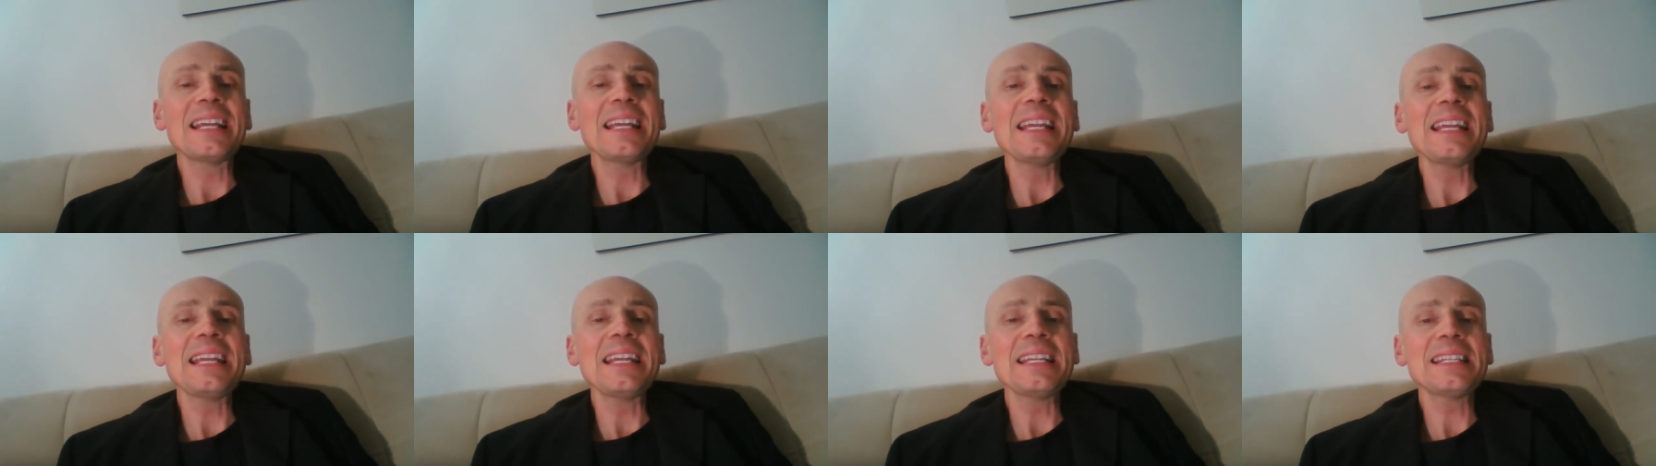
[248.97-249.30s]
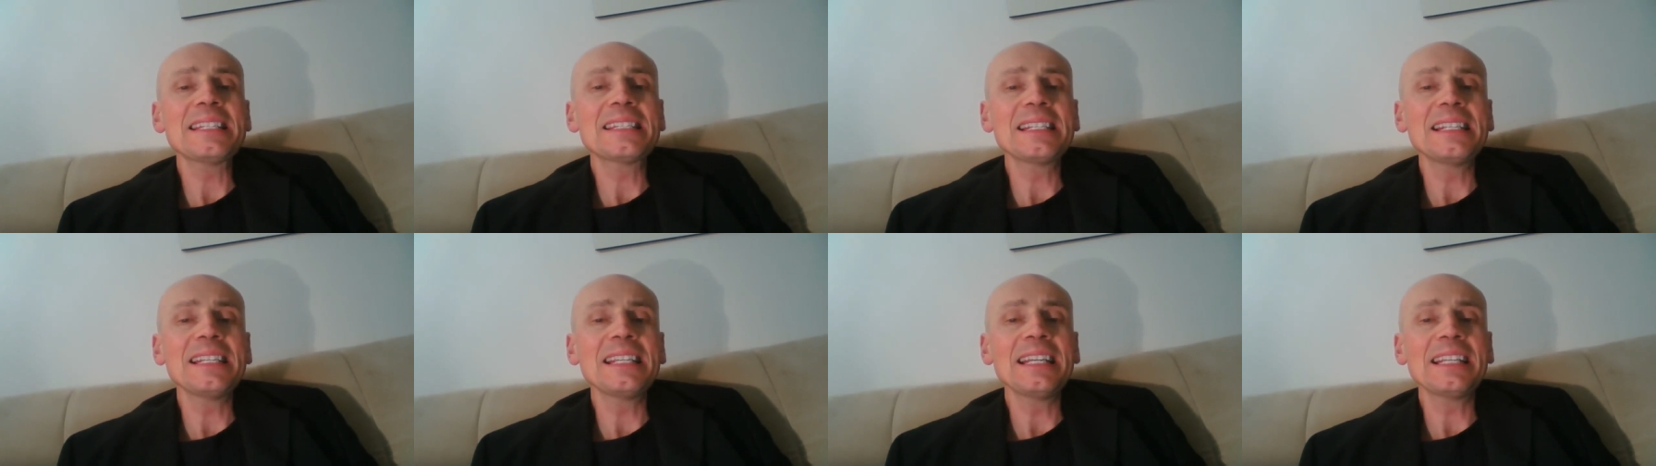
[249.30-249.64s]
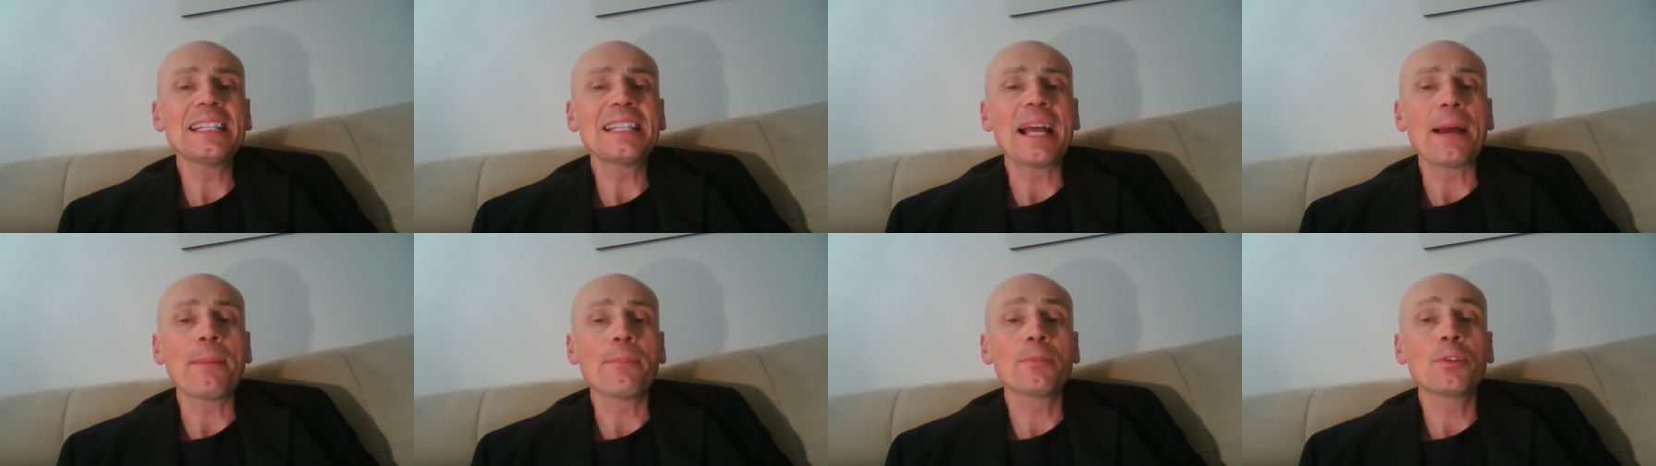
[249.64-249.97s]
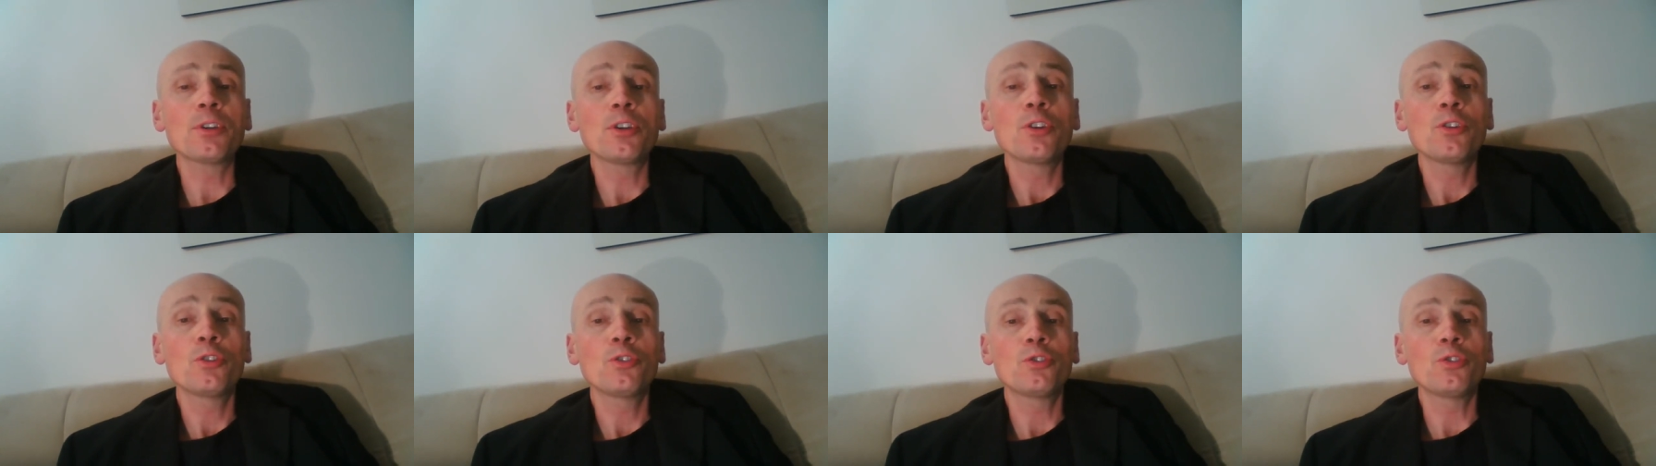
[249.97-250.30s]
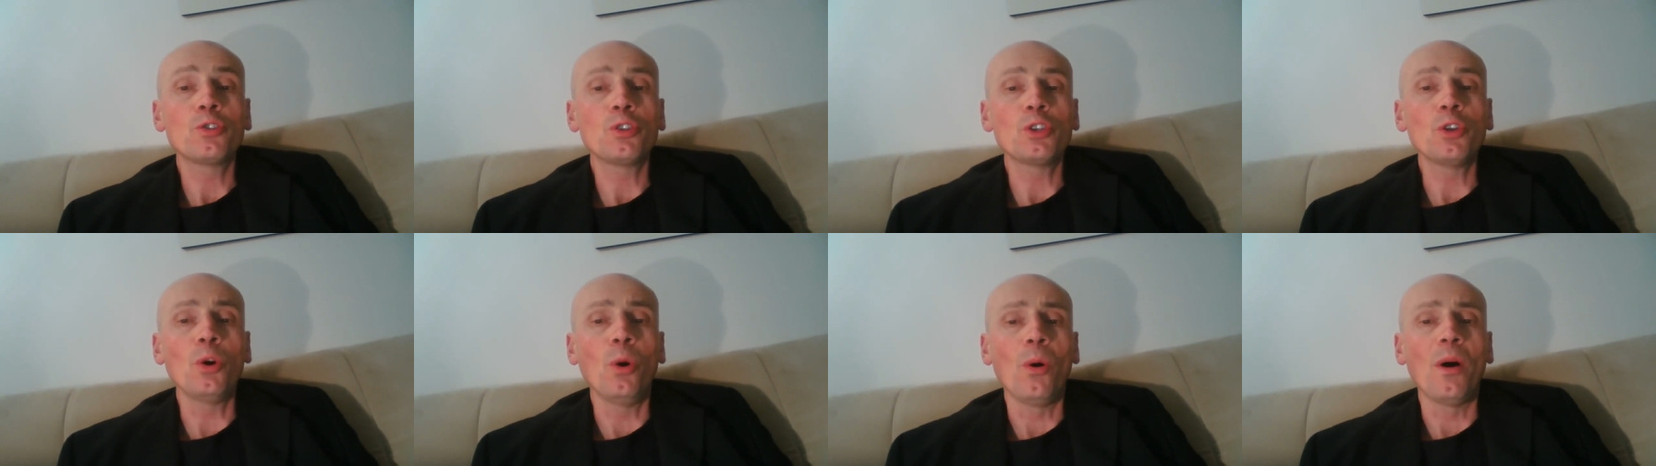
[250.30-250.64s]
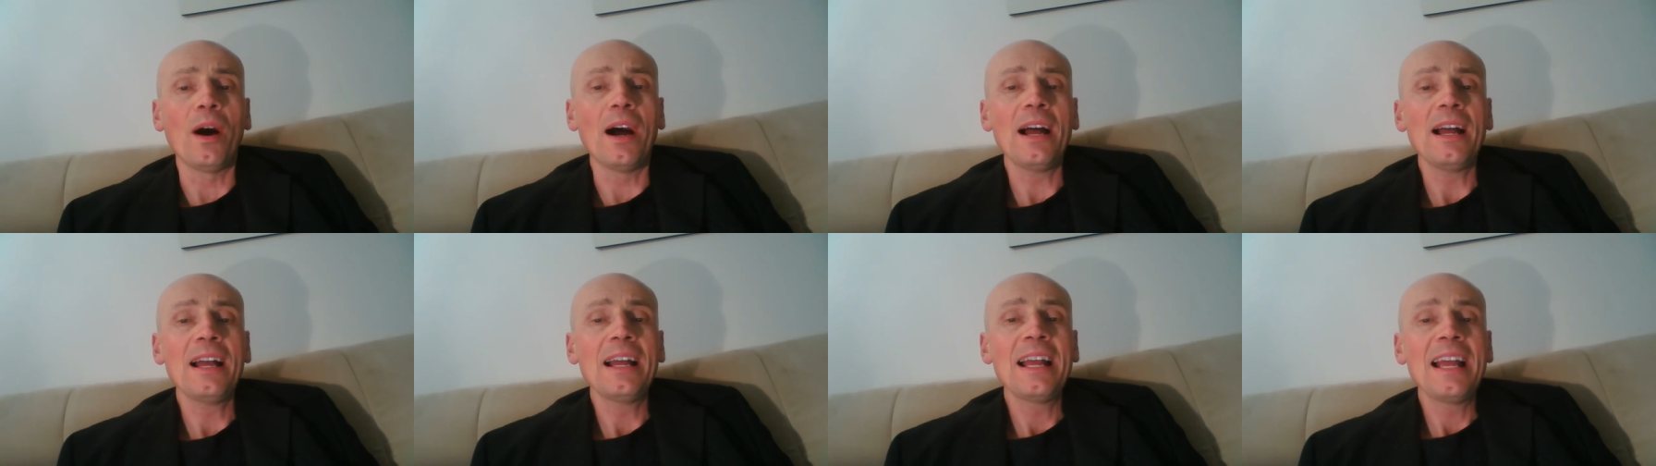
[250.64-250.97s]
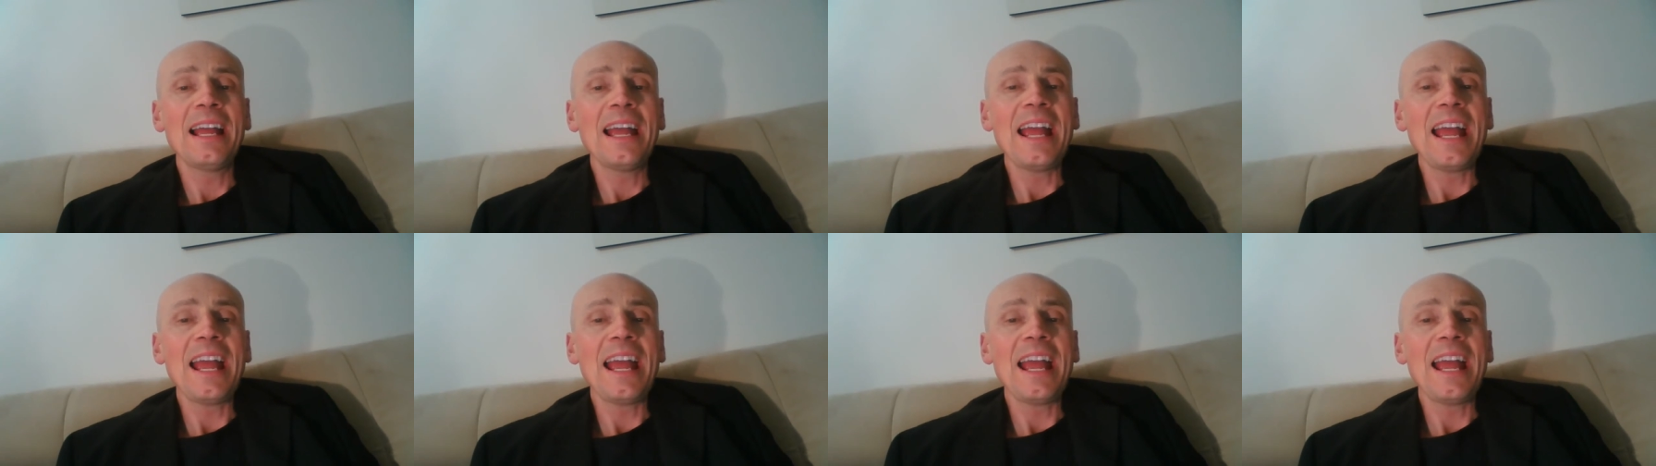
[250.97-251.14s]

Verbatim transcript: easily adapt to your